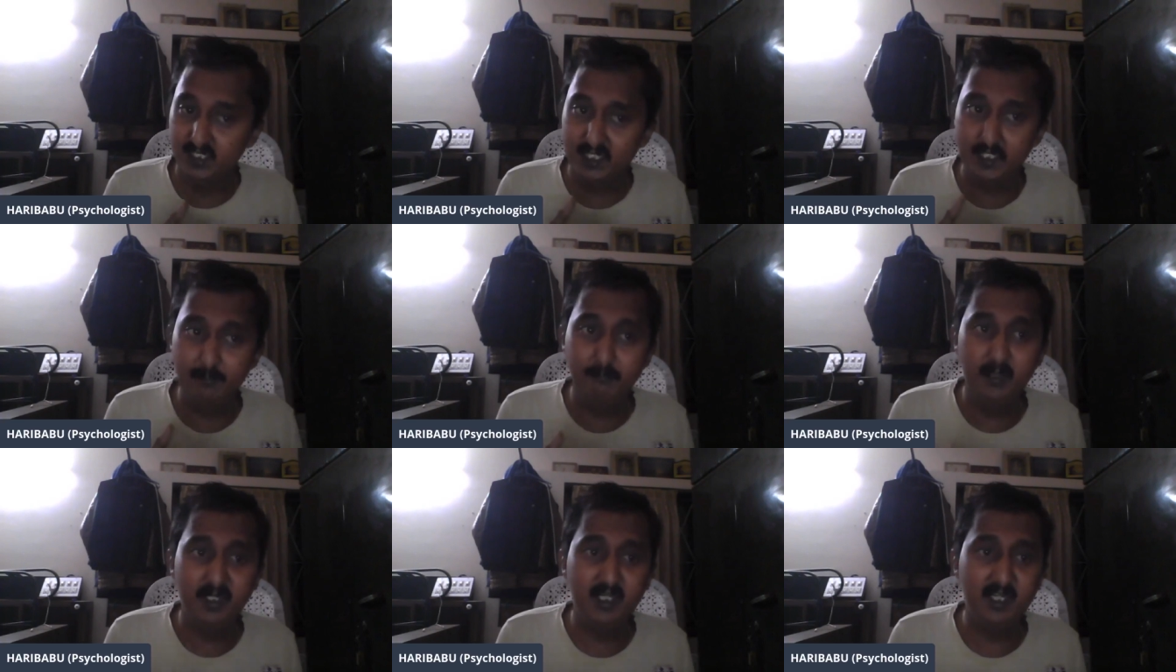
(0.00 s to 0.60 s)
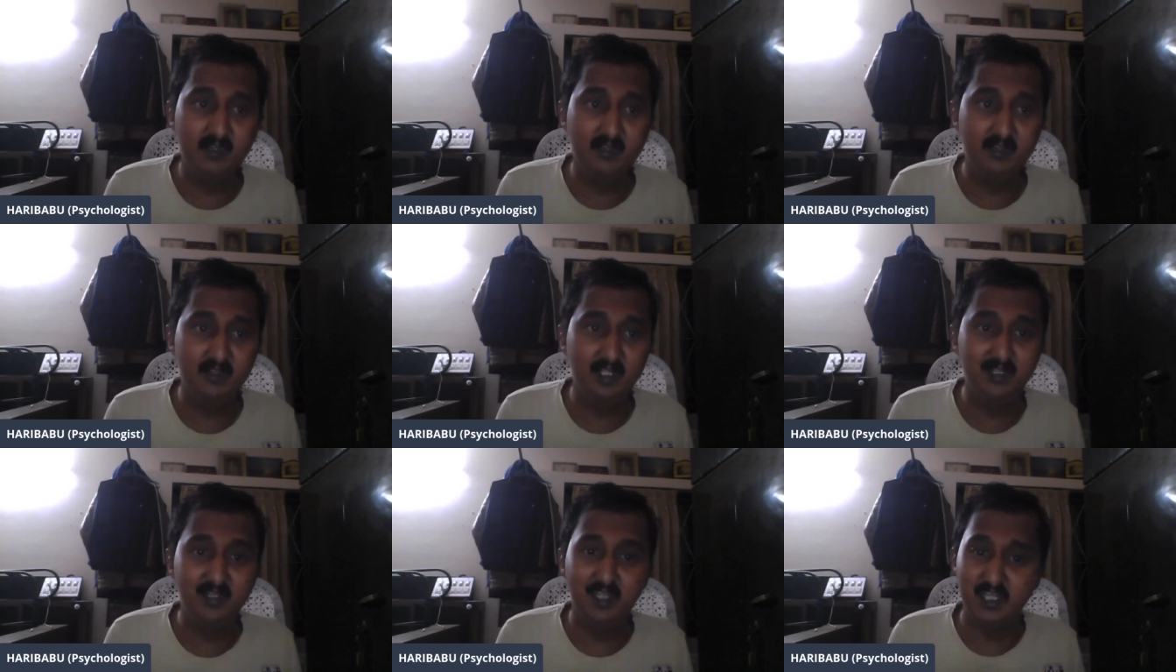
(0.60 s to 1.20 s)
get a better
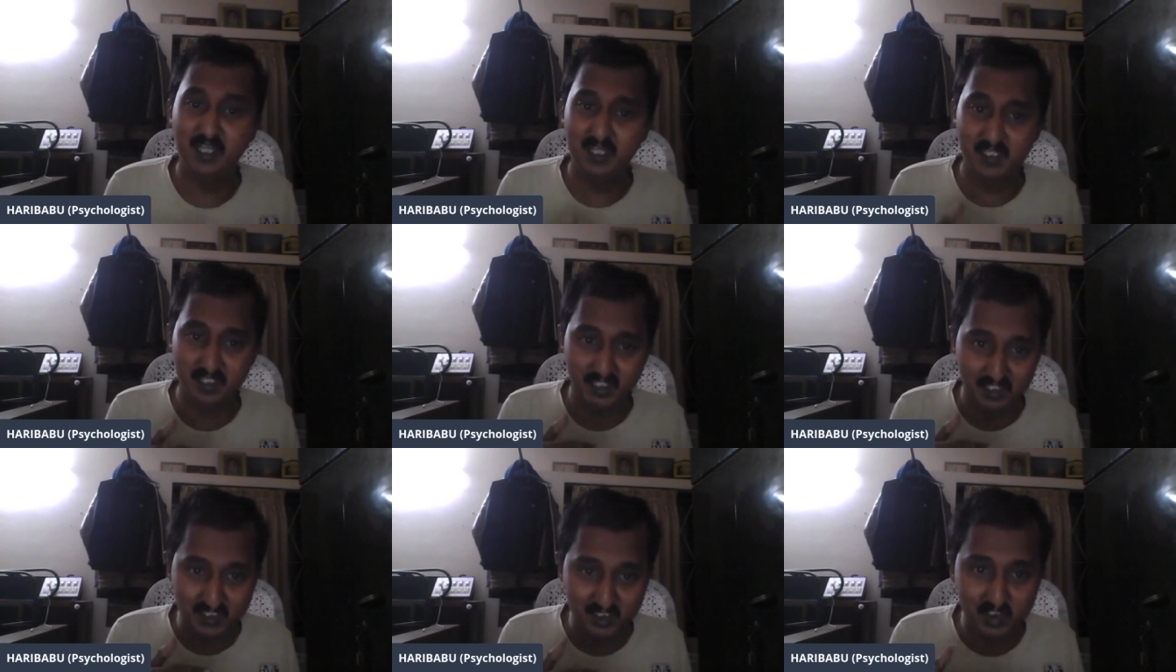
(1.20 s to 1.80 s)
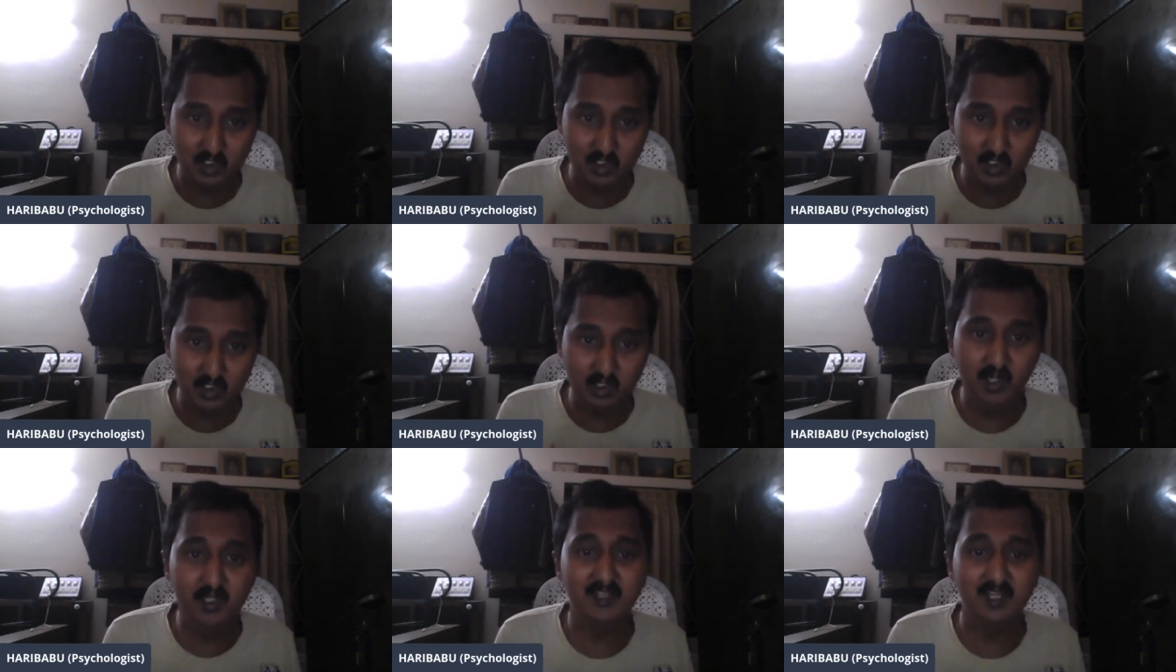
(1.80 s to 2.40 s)
result, they can enjoy the
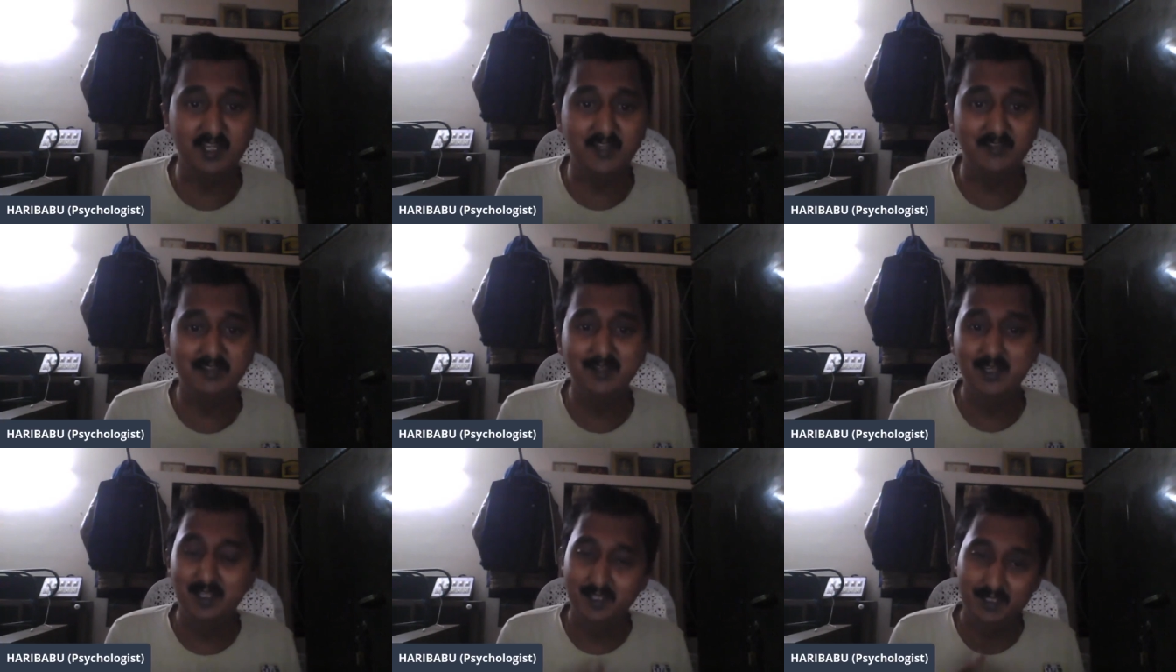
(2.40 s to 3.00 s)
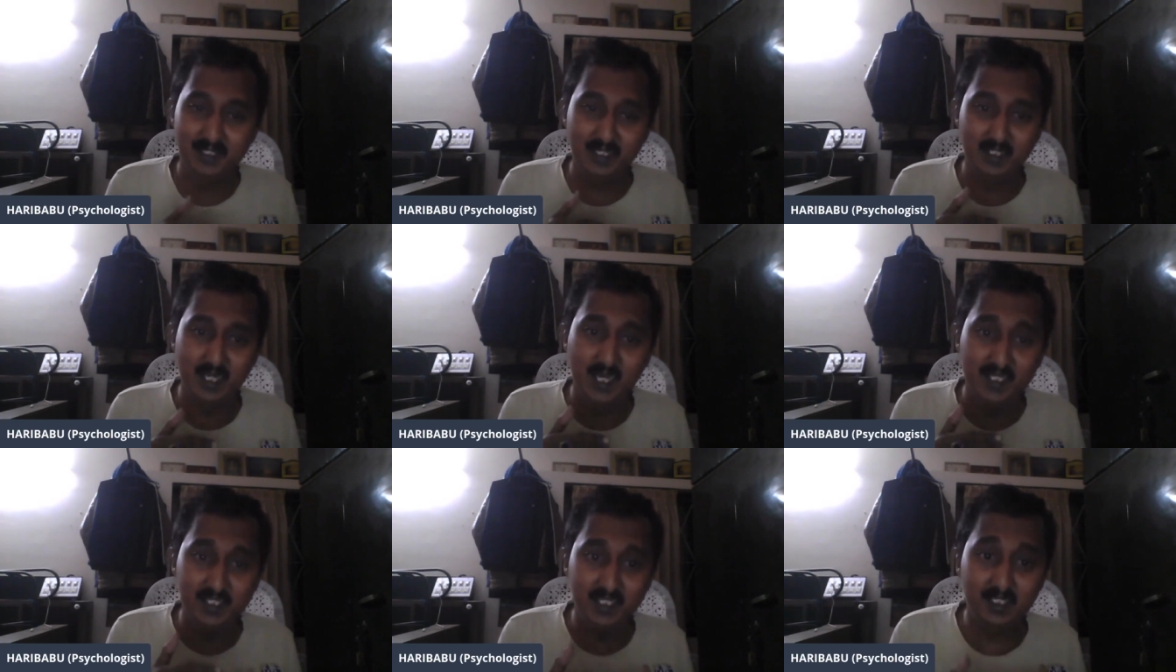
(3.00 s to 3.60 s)
studies
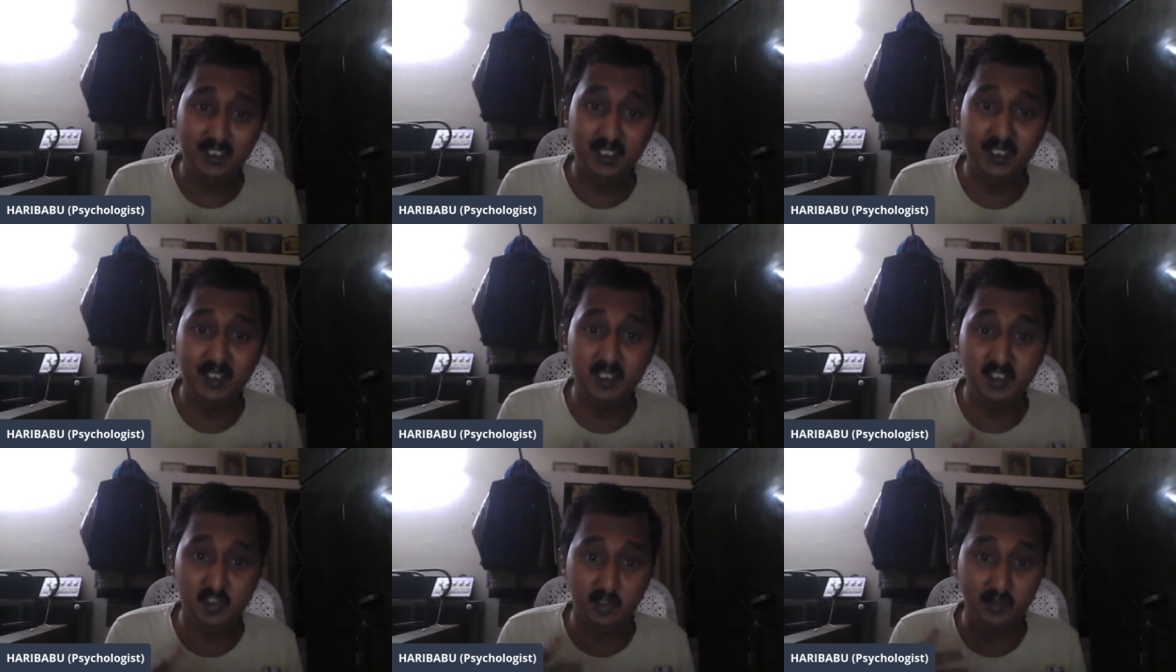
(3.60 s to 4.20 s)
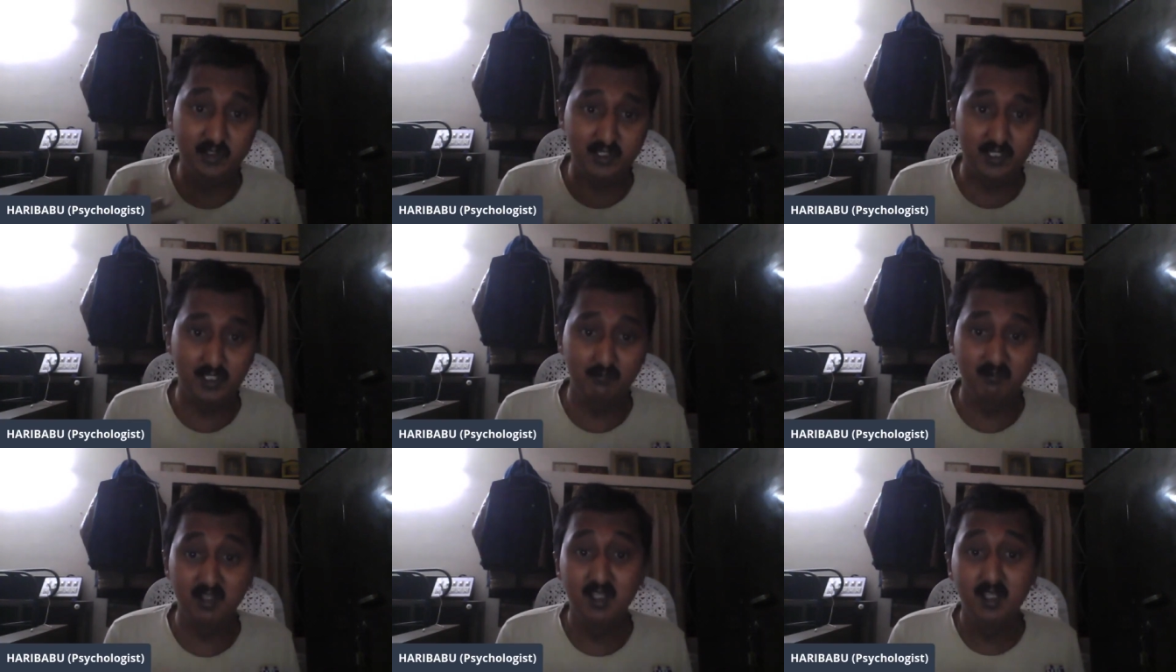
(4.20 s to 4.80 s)
other than enjoying
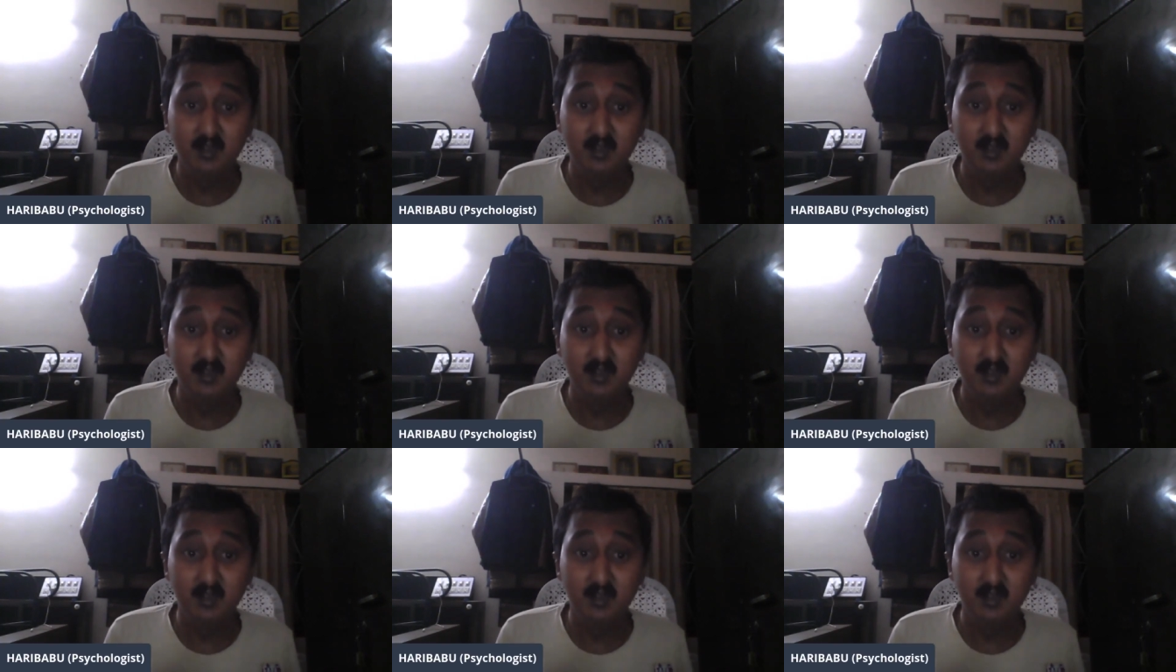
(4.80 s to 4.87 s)
games.